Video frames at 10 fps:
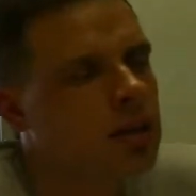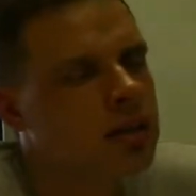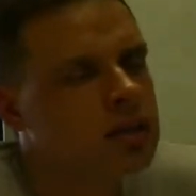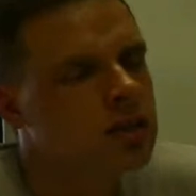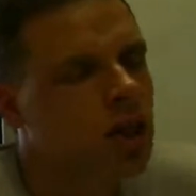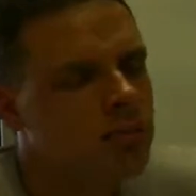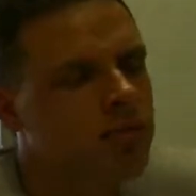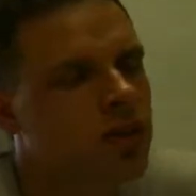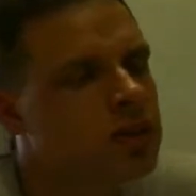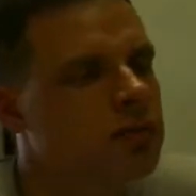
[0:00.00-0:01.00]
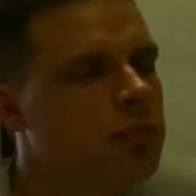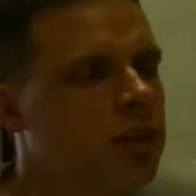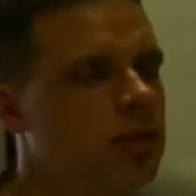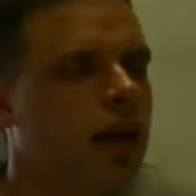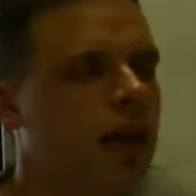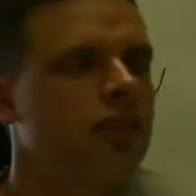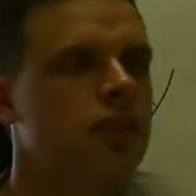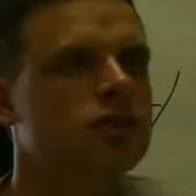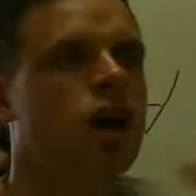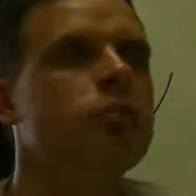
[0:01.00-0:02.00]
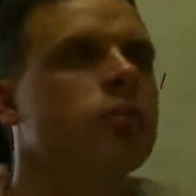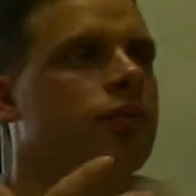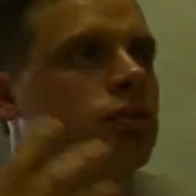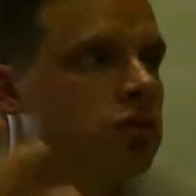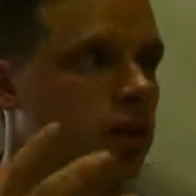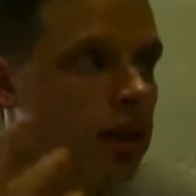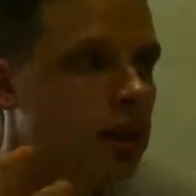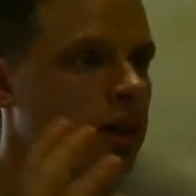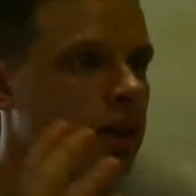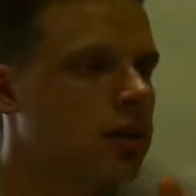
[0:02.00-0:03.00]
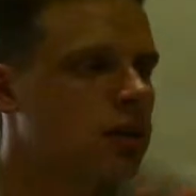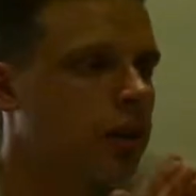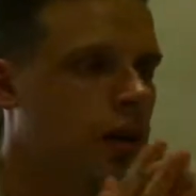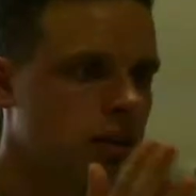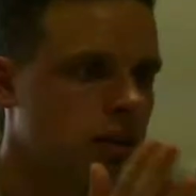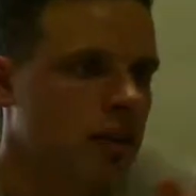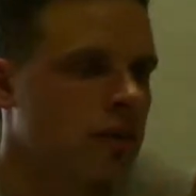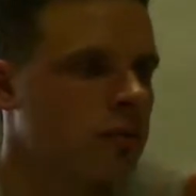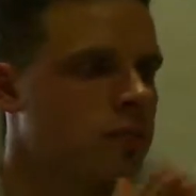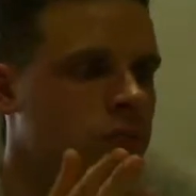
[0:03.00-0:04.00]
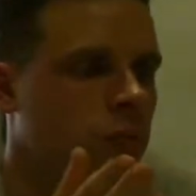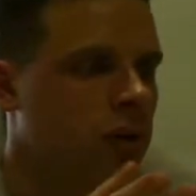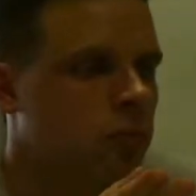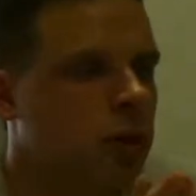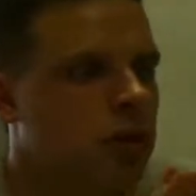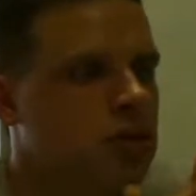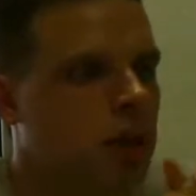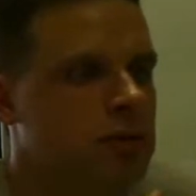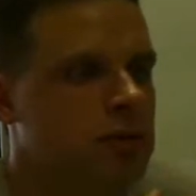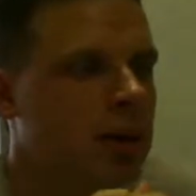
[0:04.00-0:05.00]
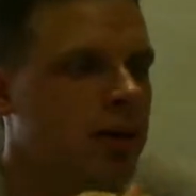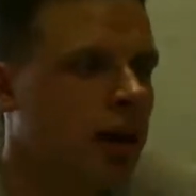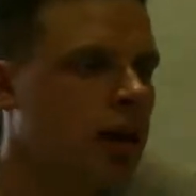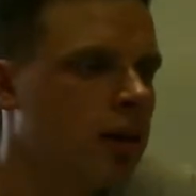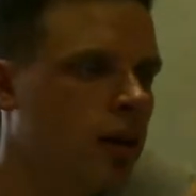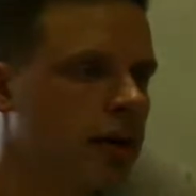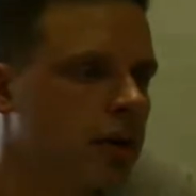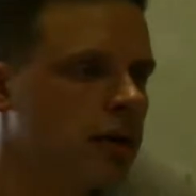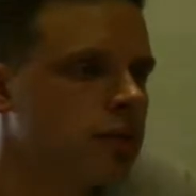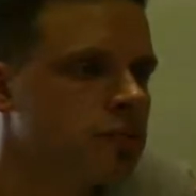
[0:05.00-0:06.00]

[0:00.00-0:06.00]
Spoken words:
it's a type function because at the type level, so in compiler, when the types are being evaluated,